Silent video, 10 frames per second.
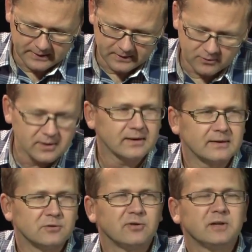here
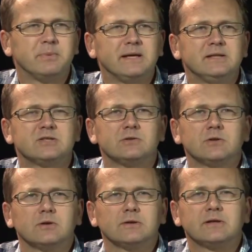in the Philippines,
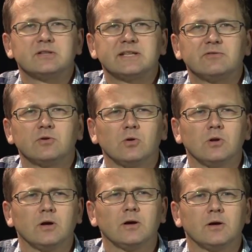there are
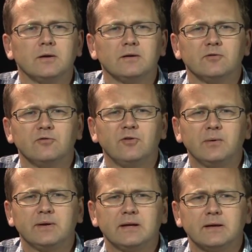several
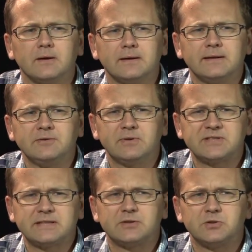very
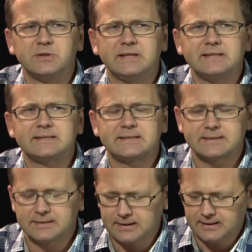interesting trees
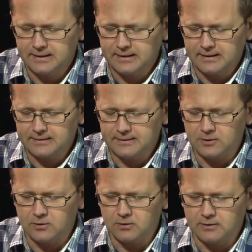that
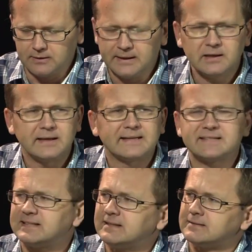are nearly
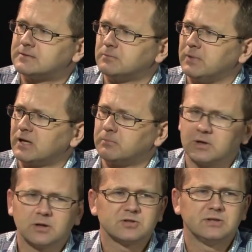extinct
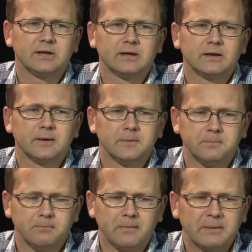because their
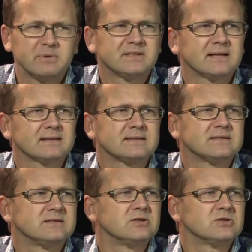habitat
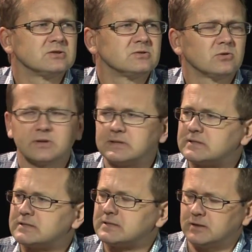is
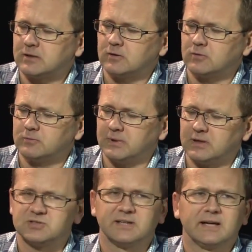destroyed or
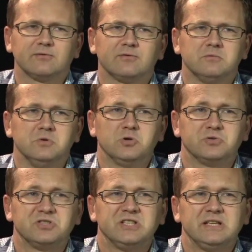because they have no
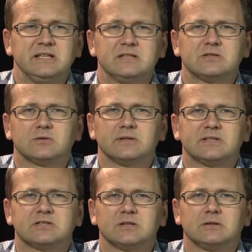seed or
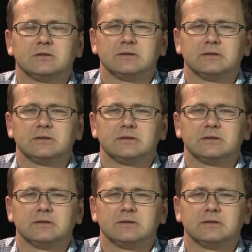there's